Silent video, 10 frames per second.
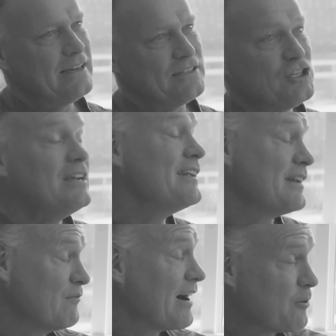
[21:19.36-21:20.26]

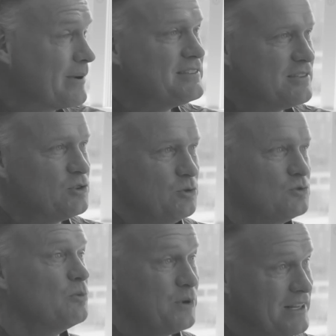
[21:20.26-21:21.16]
shielded environment
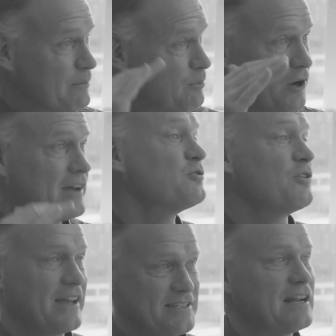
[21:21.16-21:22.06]
to bring the product to
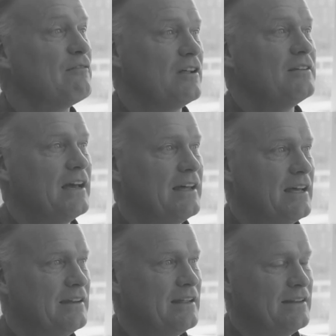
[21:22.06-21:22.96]
the next level,
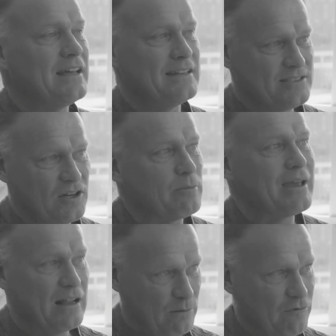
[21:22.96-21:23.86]
and that is going to
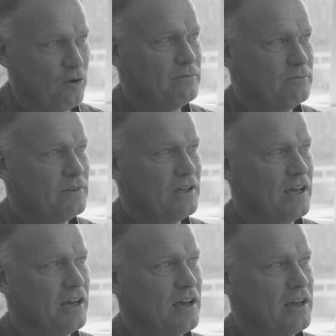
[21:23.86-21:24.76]
be helpful
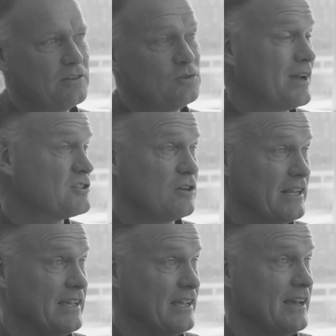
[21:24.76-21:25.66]
to
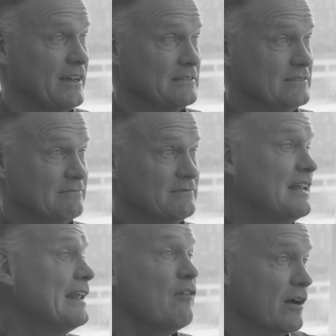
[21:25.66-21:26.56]
actually
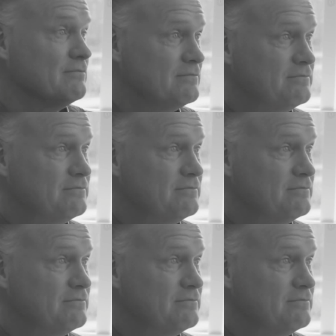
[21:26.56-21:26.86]
deliver.